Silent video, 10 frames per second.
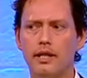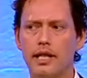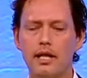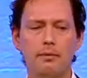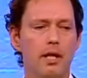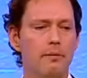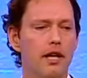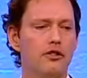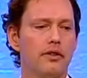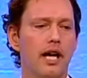they typically
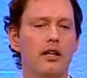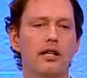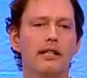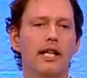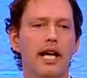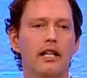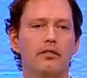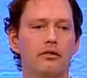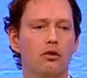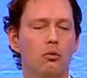measure is how long it
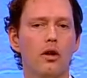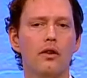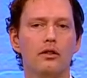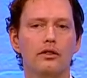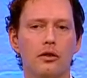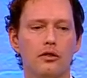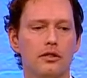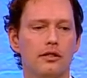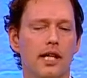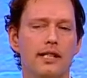takes for one of those
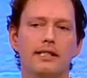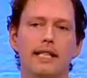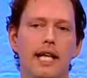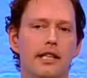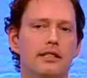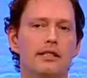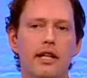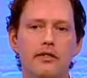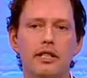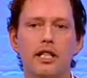social sites to get to
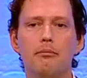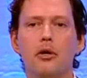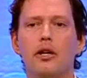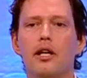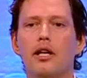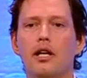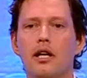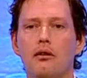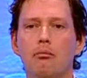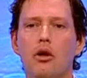17 million
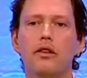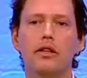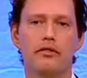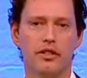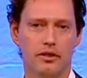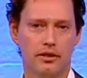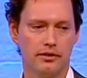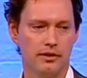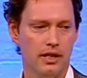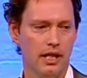monthly
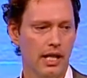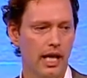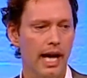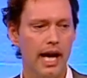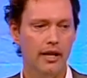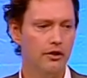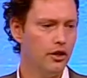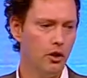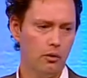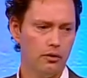visitors. And
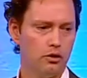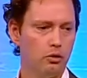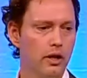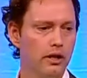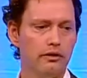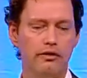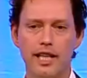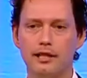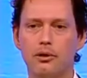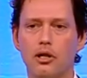Twitter,
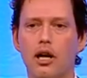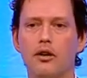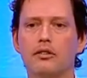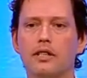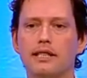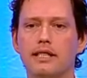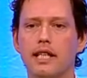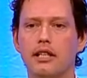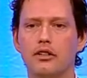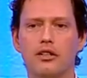Facebook, other sites
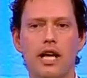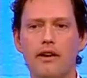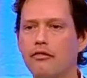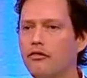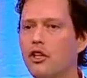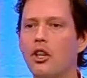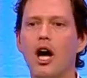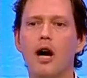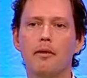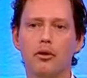that just have
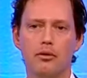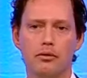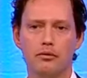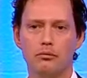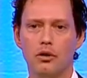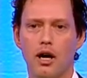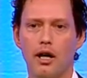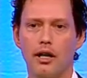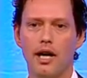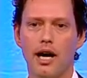phenomenal
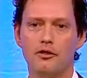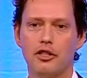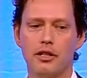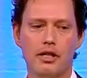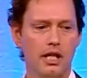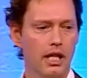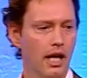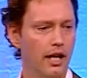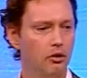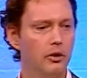adoption.
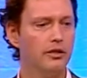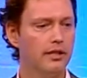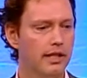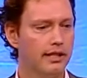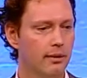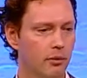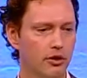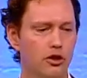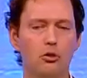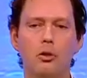Twitter is an example. It
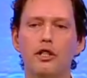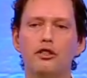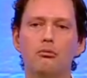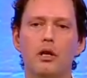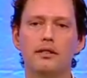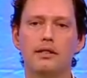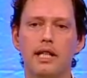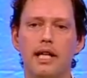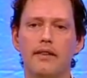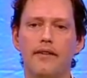took 22 months to
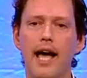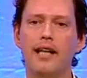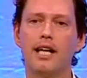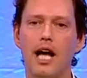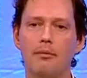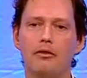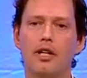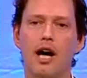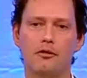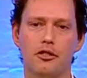get that type of
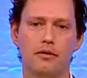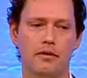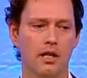adoption.